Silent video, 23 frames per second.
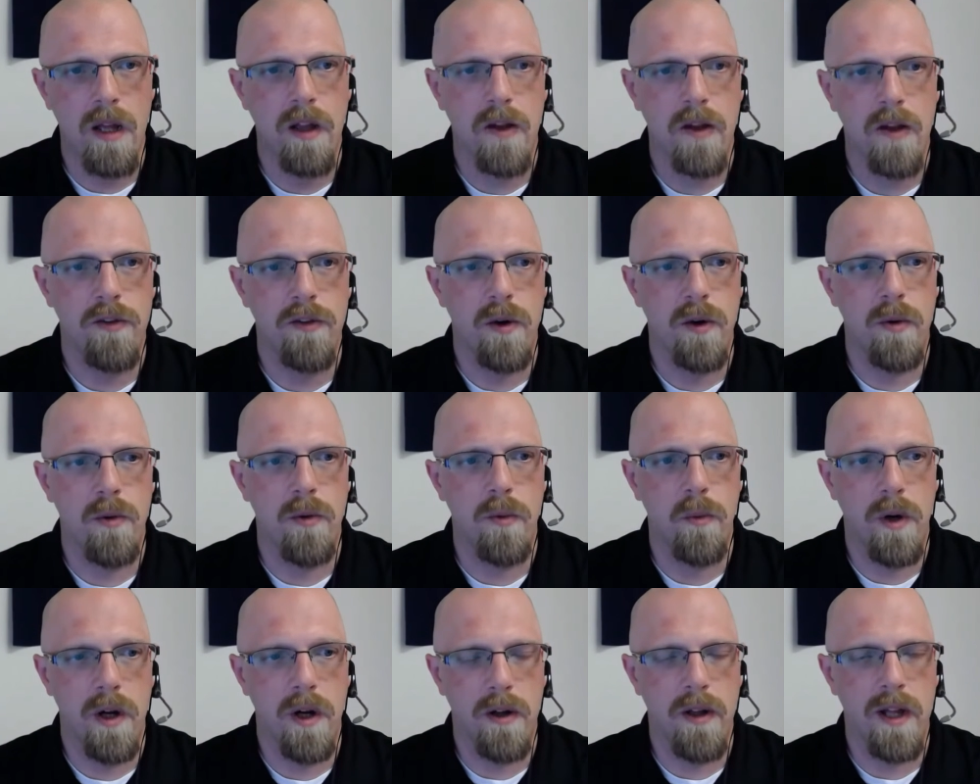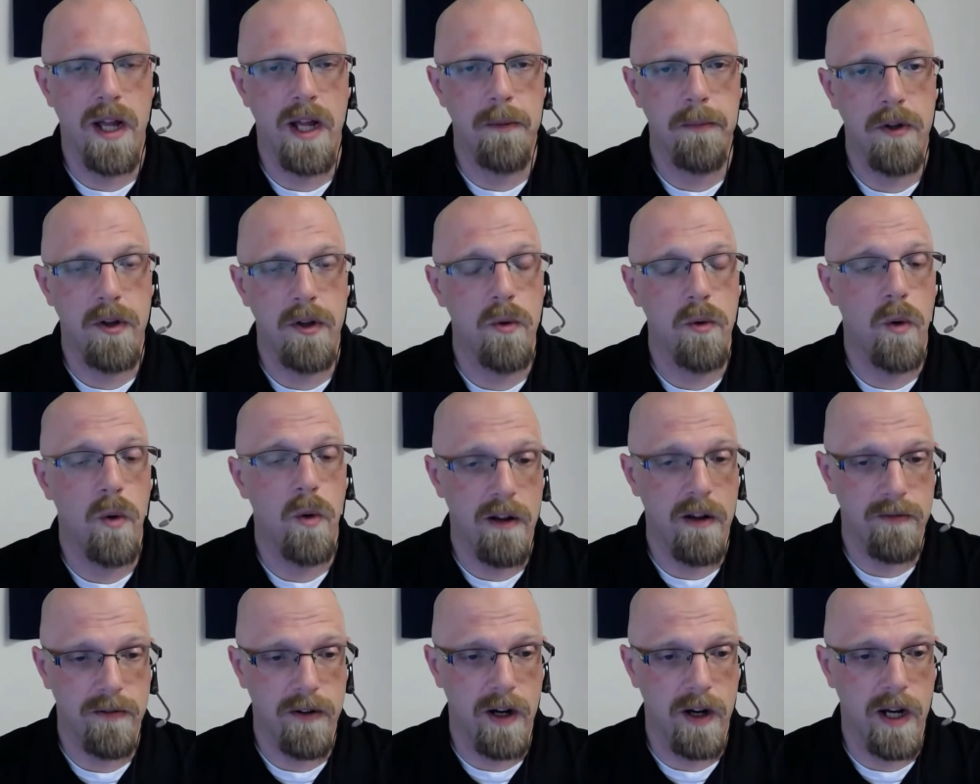So, well, APU
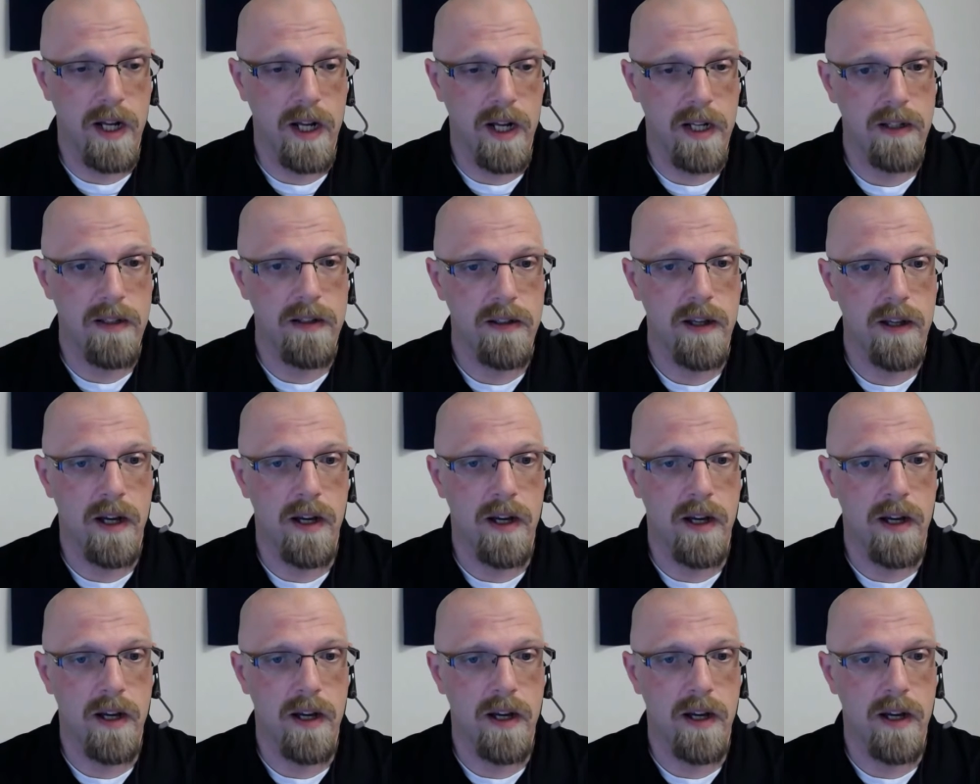Wi-Fi